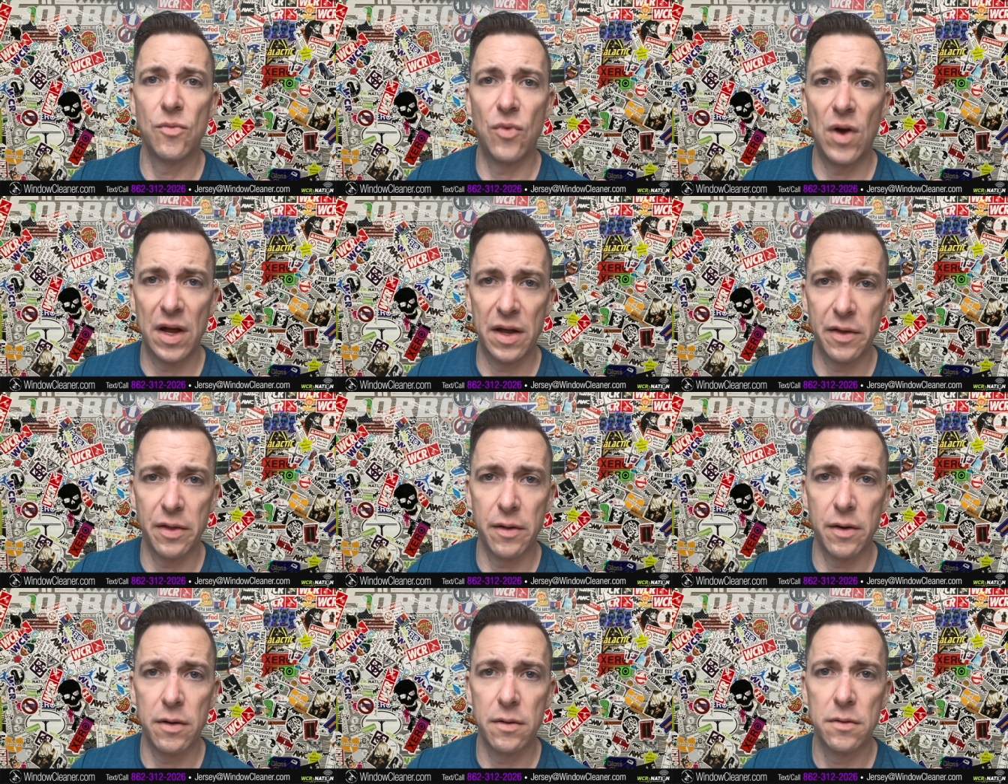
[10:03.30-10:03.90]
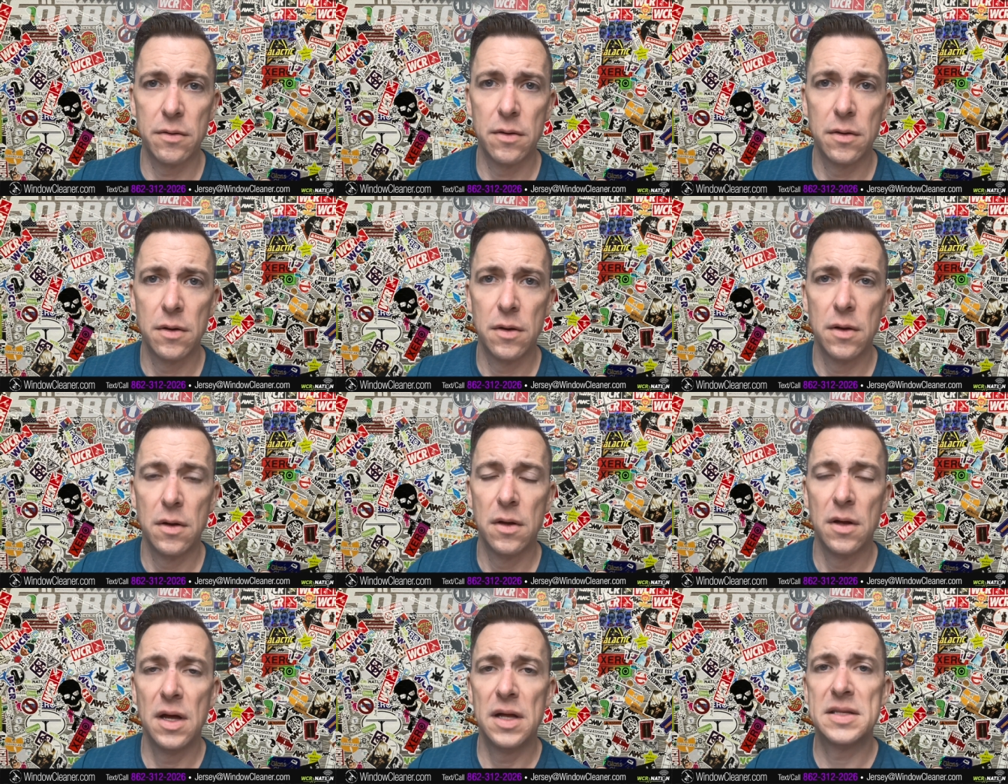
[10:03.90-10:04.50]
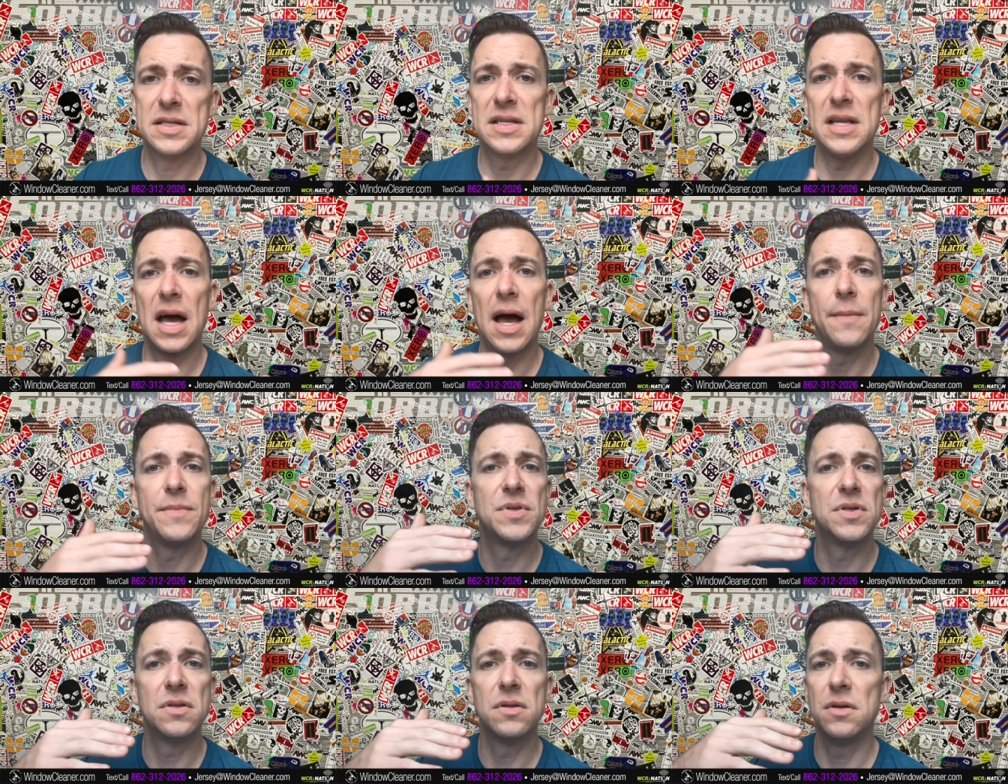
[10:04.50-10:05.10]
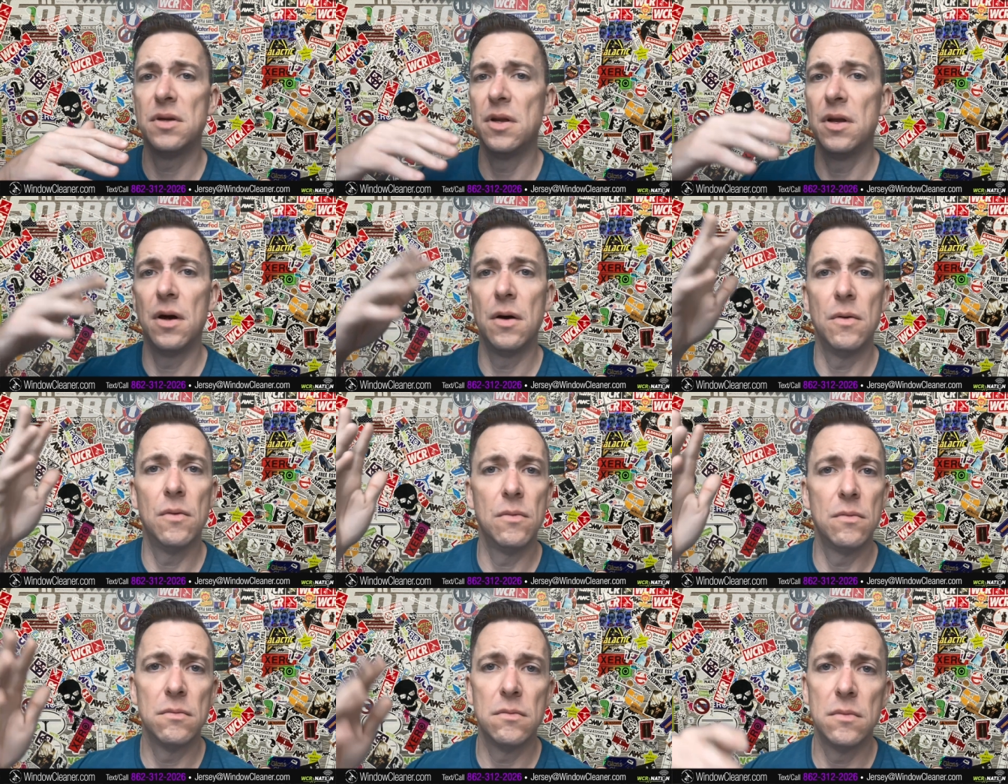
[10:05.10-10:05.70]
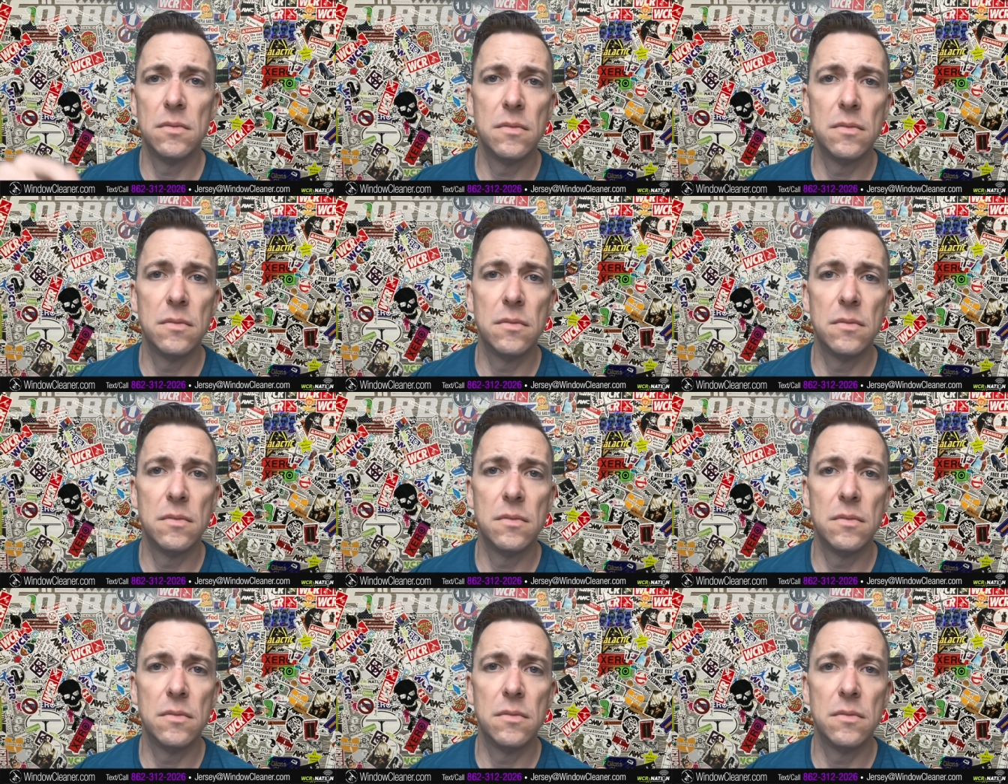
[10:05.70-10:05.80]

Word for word: regular. It stops, you know,